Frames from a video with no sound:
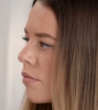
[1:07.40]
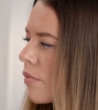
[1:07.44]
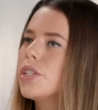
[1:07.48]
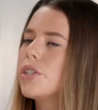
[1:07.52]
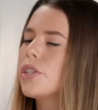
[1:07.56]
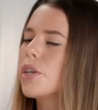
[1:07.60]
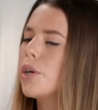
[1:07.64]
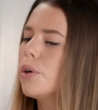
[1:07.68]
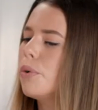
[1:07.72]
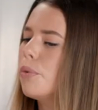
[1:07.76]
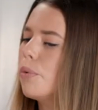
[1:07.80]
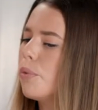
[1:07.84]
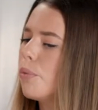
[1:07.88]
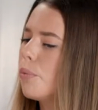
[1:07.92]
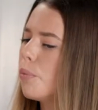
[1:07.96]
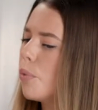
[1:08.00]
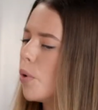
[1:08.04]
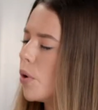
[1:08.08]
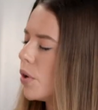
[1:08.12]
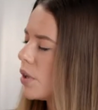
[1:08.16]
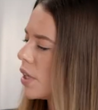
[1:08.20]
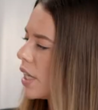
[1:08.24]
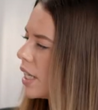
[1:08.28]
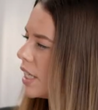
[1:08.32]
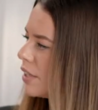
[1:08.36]
So
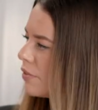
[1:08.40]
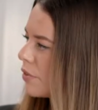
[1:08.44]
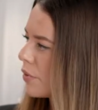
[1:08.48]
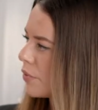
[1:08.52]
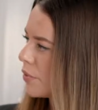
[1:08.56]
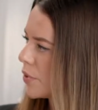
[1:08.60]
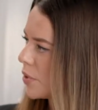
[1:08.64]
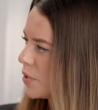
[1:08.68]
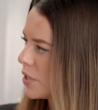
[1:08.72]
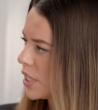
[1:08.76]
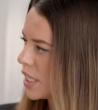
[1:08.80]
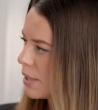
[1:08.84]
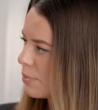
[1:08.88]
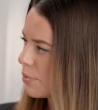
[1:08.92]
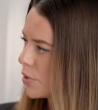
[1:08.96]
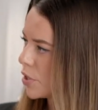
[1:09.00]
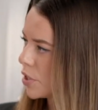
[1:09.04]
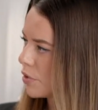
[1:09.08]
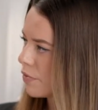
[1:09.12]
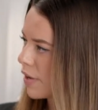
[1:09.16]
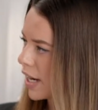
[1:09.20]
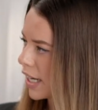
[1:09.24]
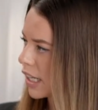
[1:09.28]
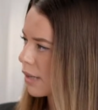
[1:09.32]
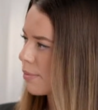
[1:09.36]
what kind of a routine would you
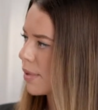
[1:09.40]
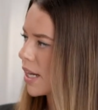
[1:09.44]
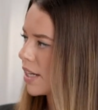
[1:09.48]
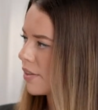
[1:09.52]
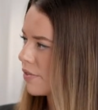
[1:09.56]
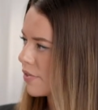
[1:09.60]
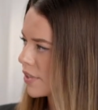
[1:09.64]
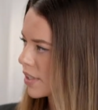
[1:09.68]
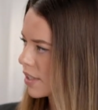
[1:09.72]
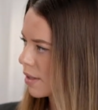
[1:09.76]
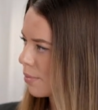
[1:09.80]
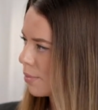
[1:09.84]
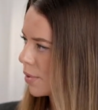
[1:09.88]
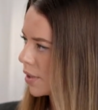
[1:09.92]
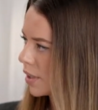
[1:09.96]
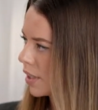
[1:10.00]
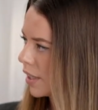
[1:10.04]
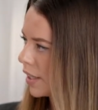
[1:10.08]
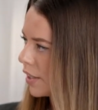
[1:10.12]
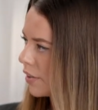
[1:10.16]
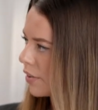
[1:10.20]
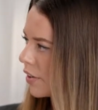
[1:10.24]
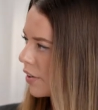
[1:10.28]
recommend for someone like